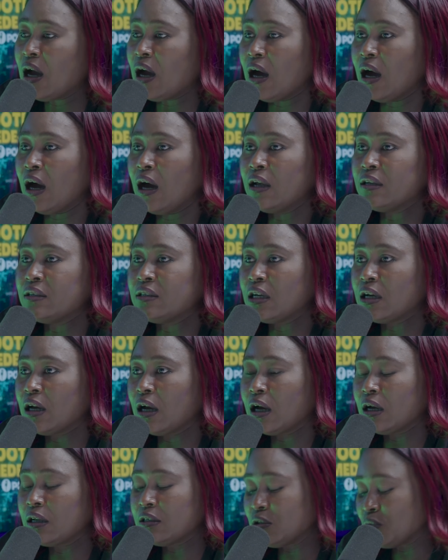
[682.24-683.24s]
and
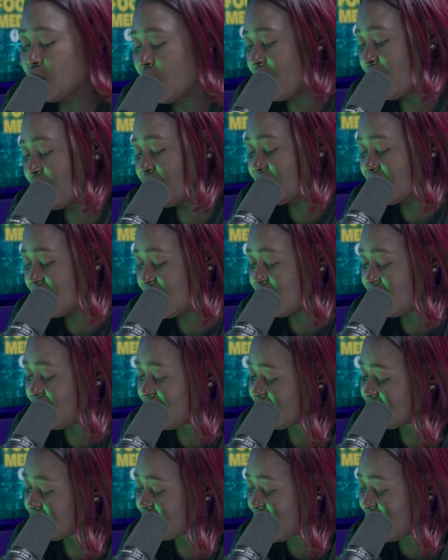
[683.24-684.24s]
the way we say
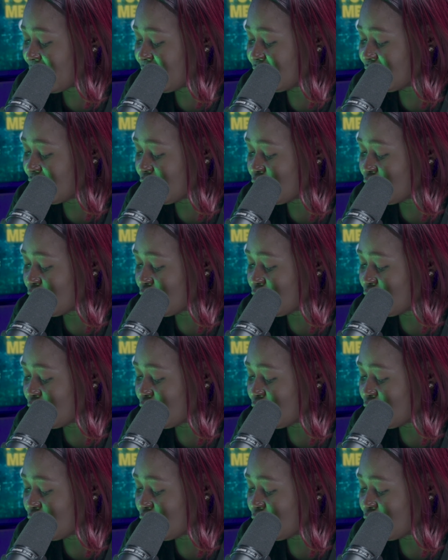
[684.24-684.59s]
things carry they